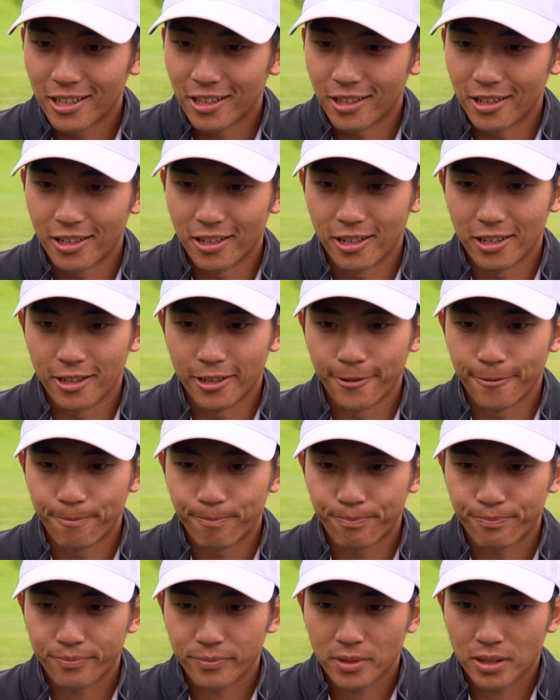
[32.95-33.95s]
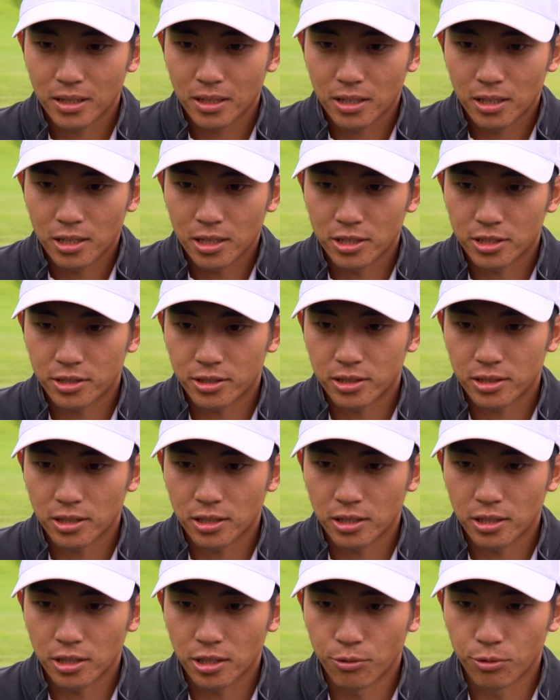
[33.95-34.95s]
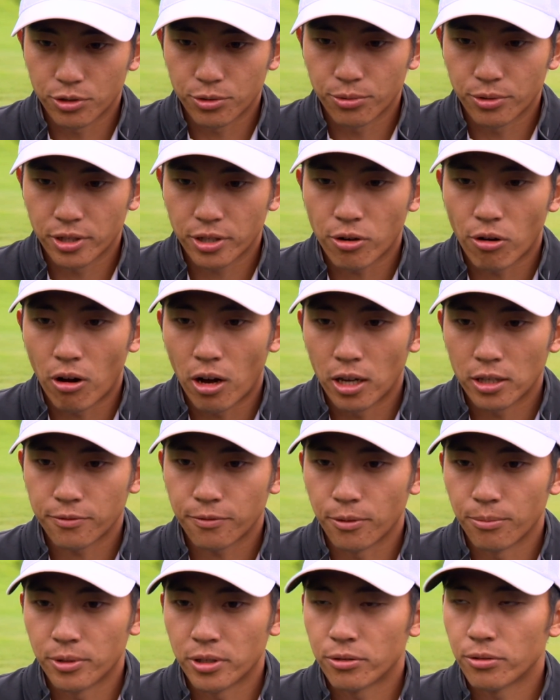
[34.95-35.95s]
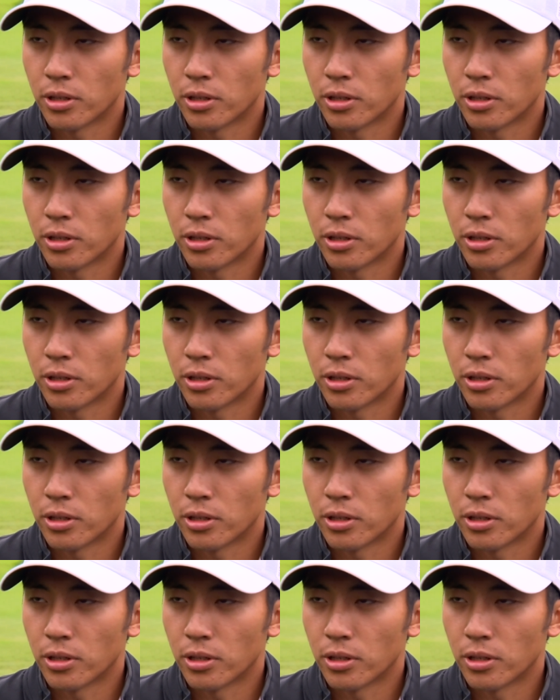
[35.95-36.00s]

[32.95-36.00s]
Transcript: Uh, it's, it was really quiet for me,